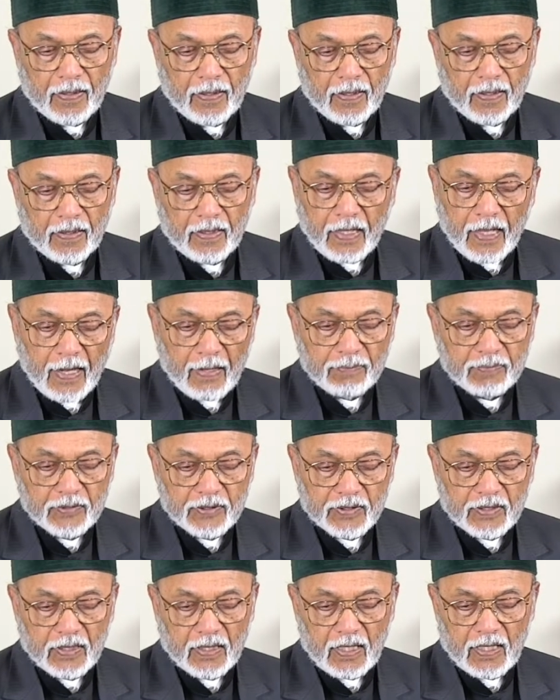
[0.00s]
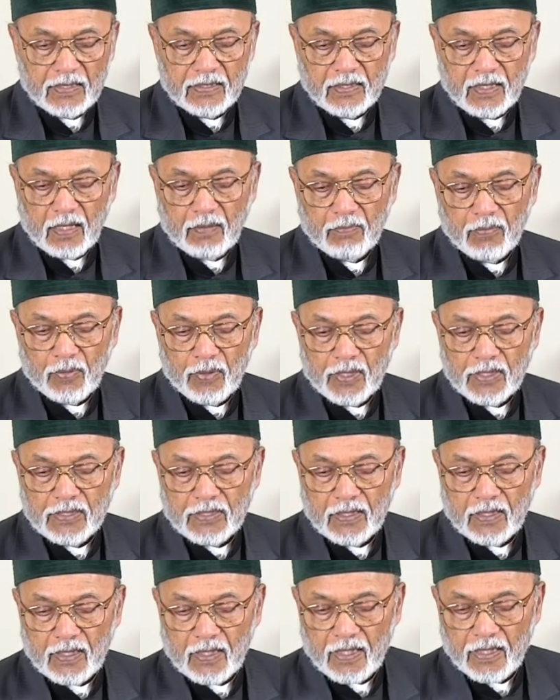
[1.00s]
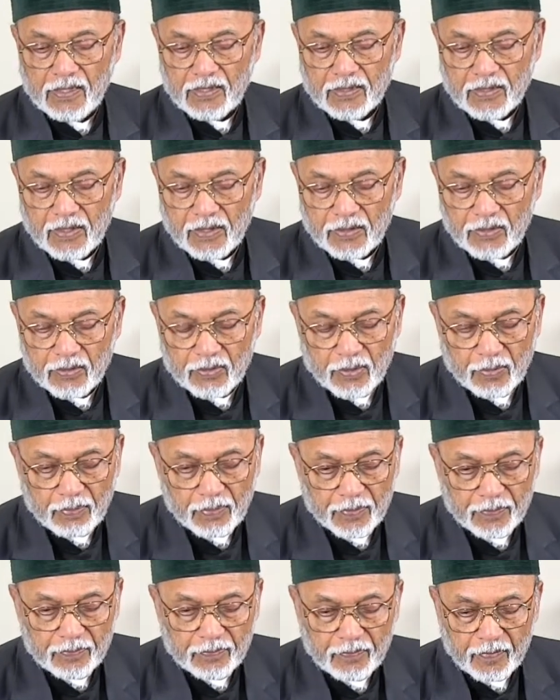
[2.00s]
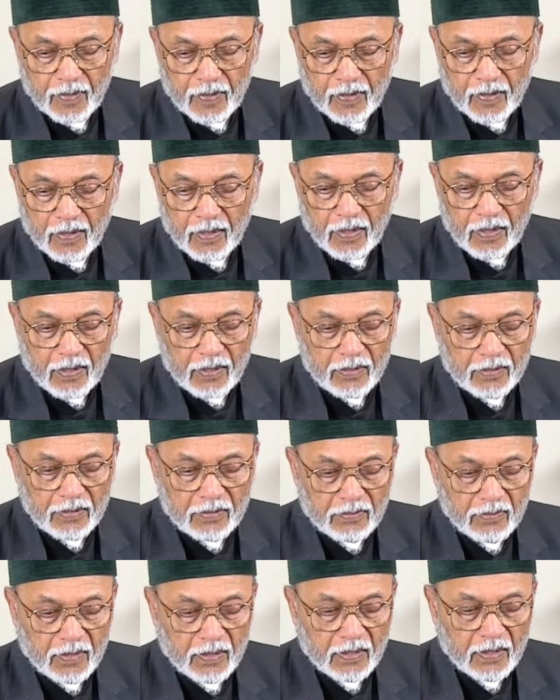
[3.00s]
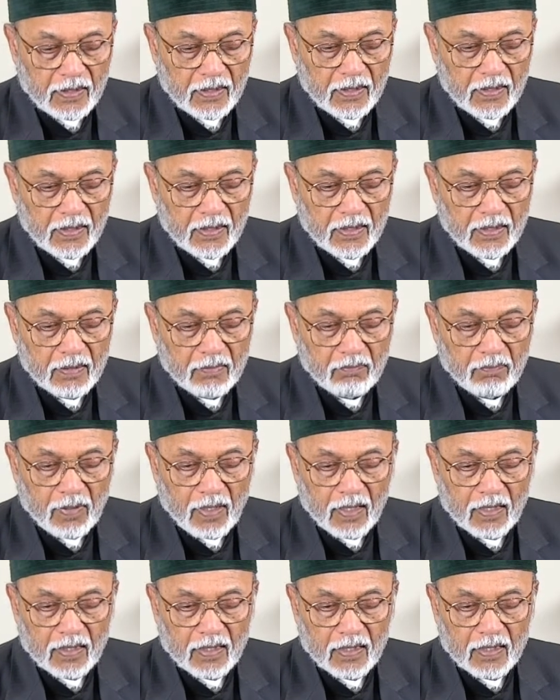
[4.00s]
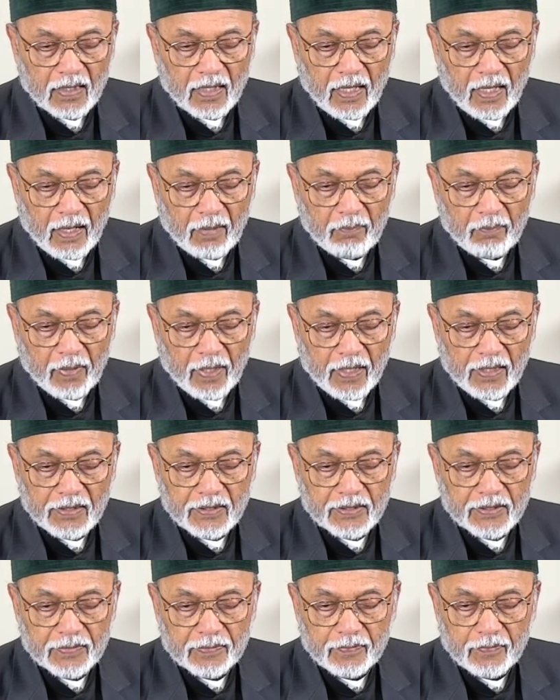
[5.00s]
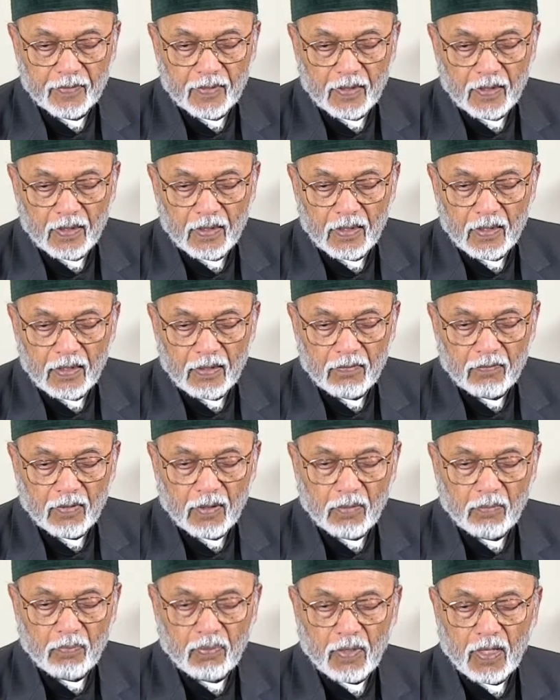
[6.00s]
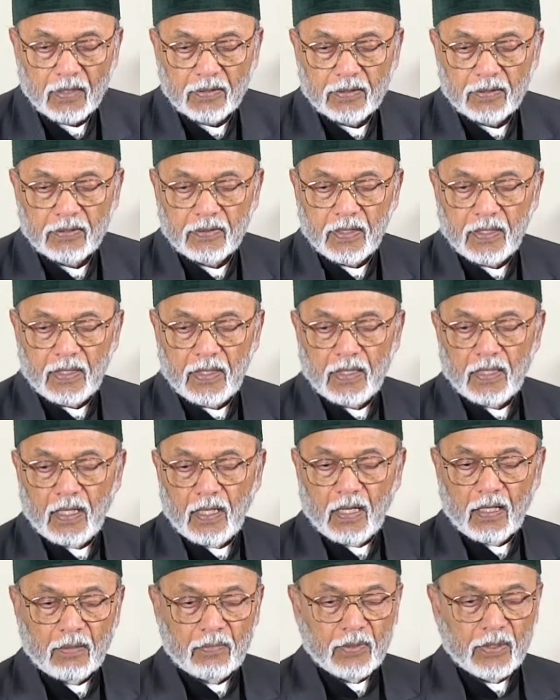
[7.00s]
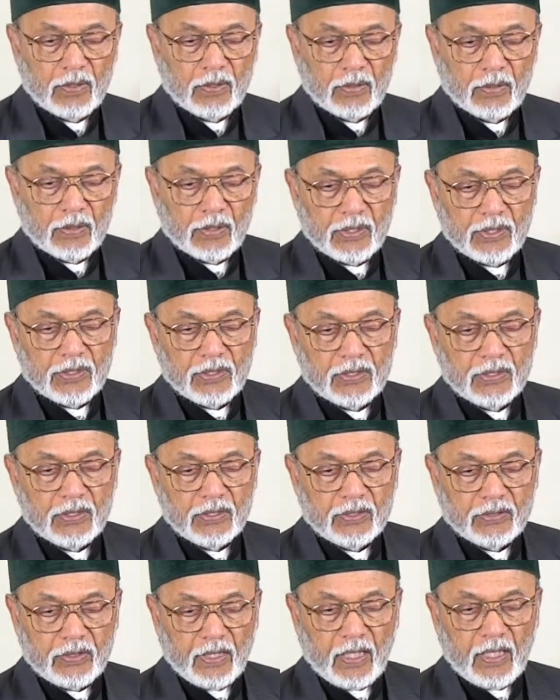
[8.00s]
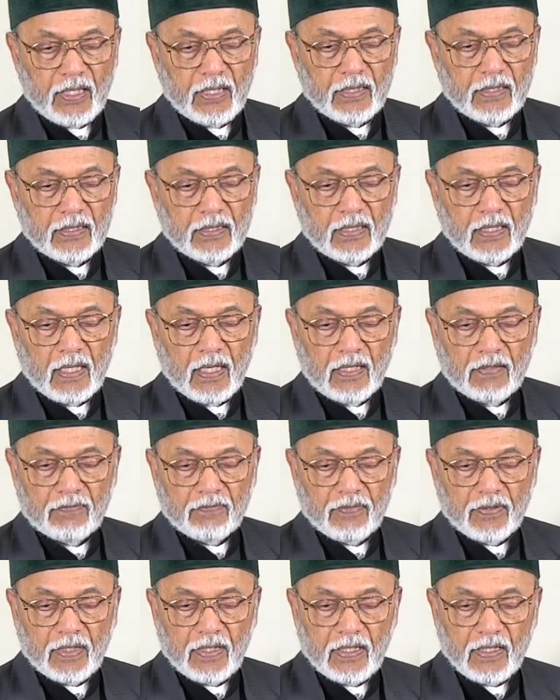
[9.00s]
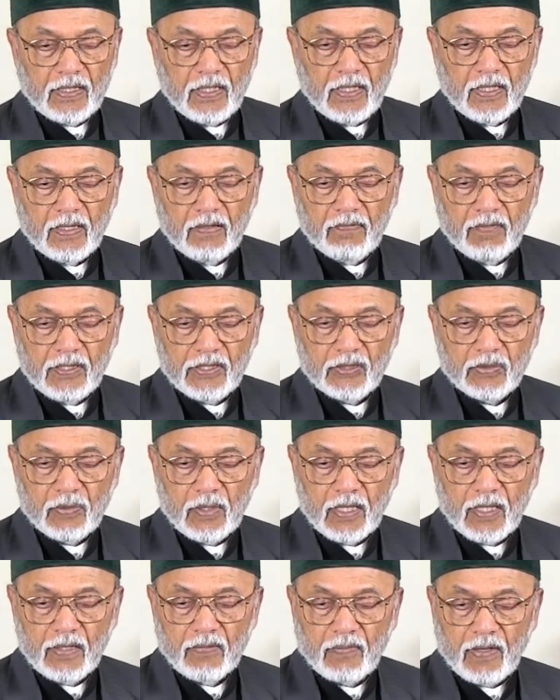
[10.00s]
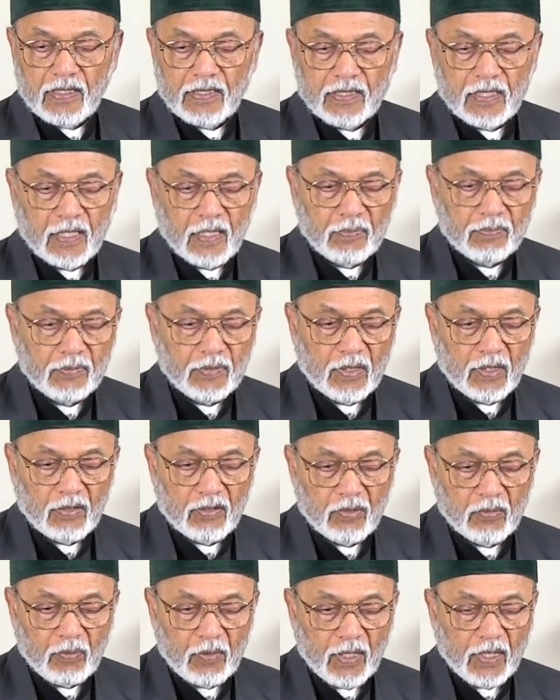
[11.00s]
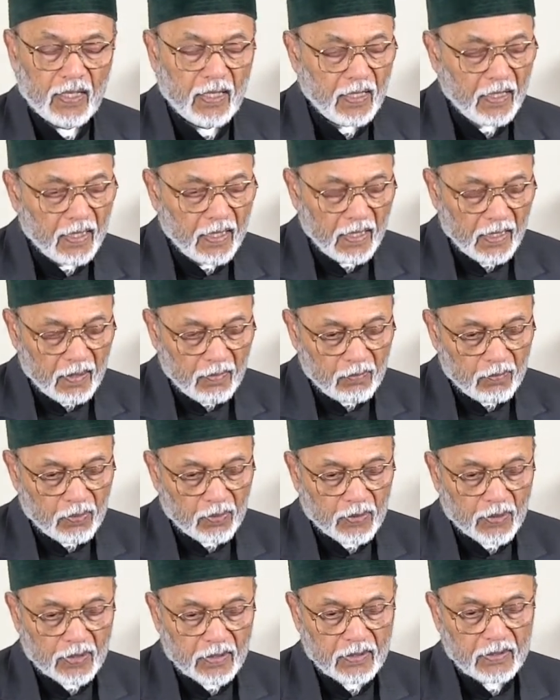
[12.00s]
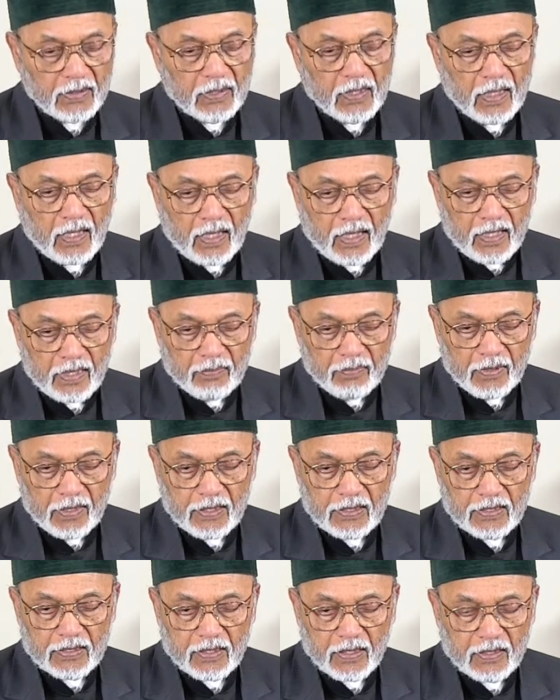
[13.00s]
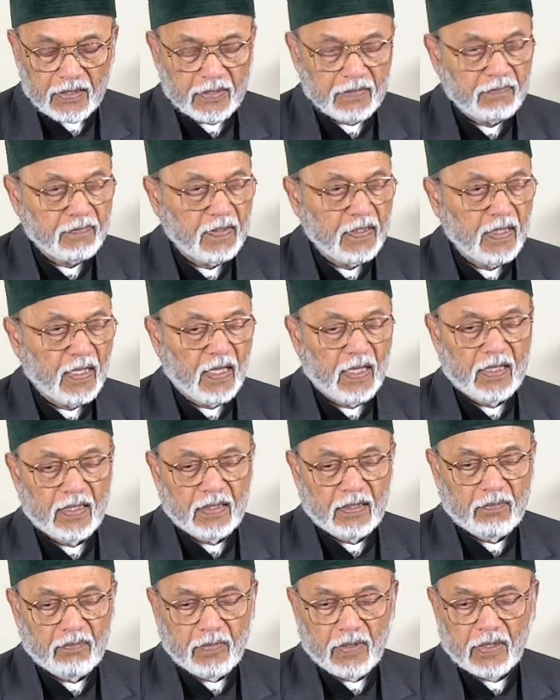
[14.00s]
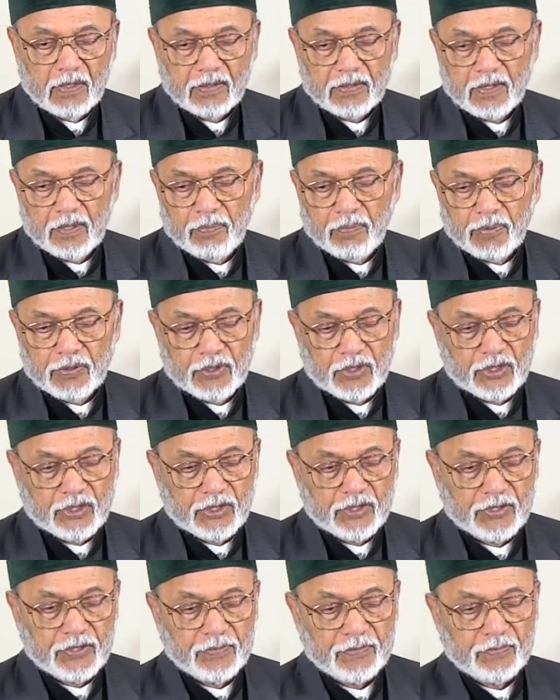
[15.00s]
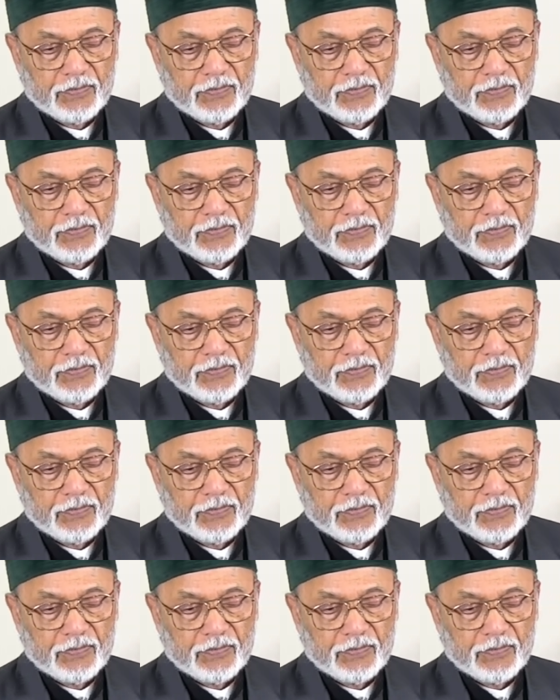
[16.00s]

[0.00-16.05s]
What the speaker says: captured as young boys in Eastern Europe during the Balkan campaigns, were brought to the Ottoman courts, trained and freed, eventually rising up to occupy important administrative and military positions.